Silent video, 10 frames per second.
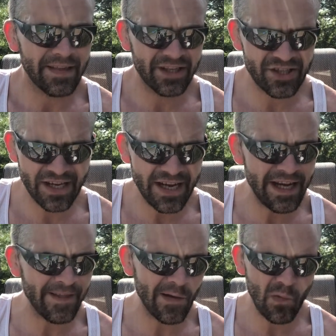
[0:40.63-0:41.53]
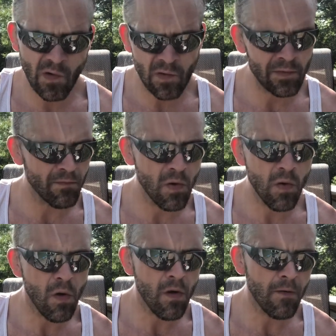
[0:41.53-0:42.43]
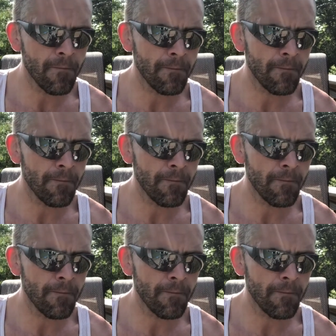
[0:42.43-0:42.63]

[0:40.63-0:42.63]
They say they want more.